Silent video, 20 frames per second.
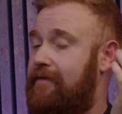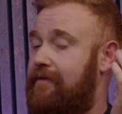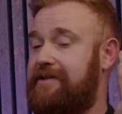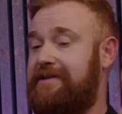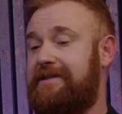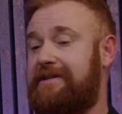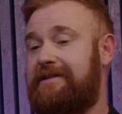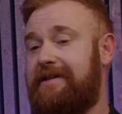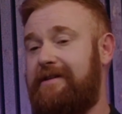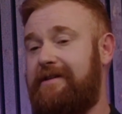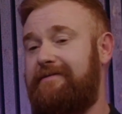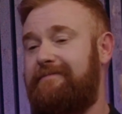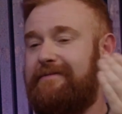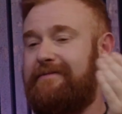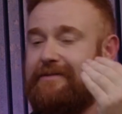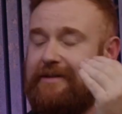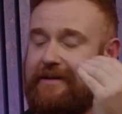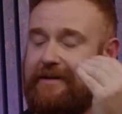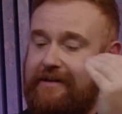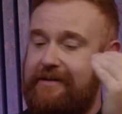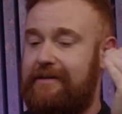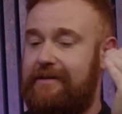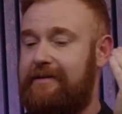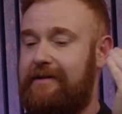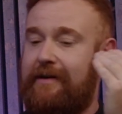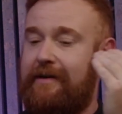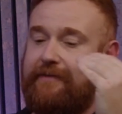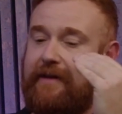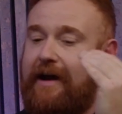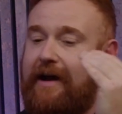obviously you said
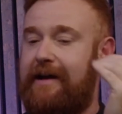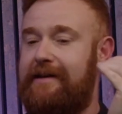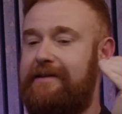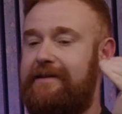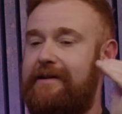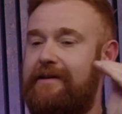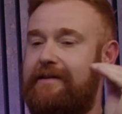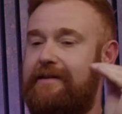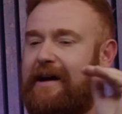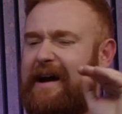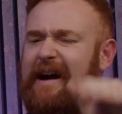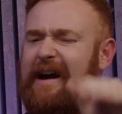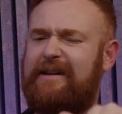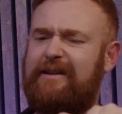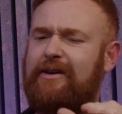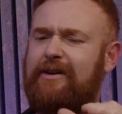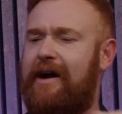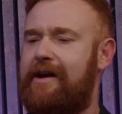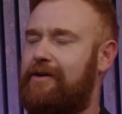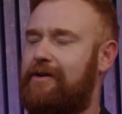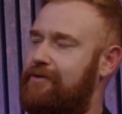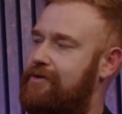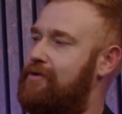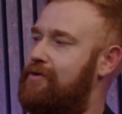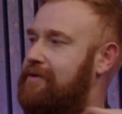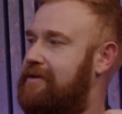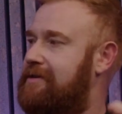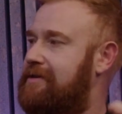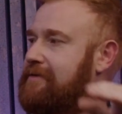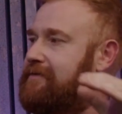you have the idea that I could
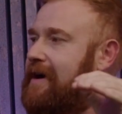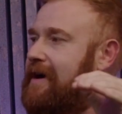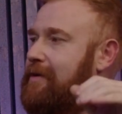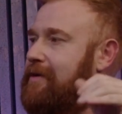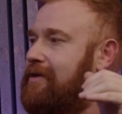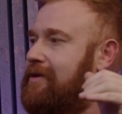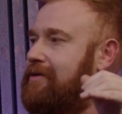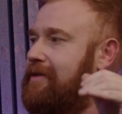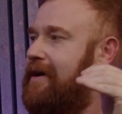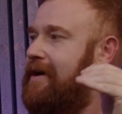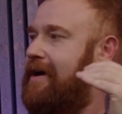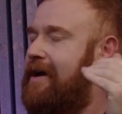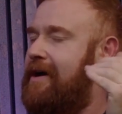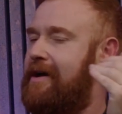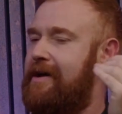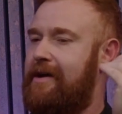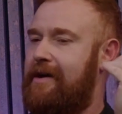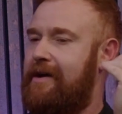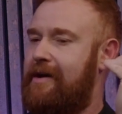do this if I were on there.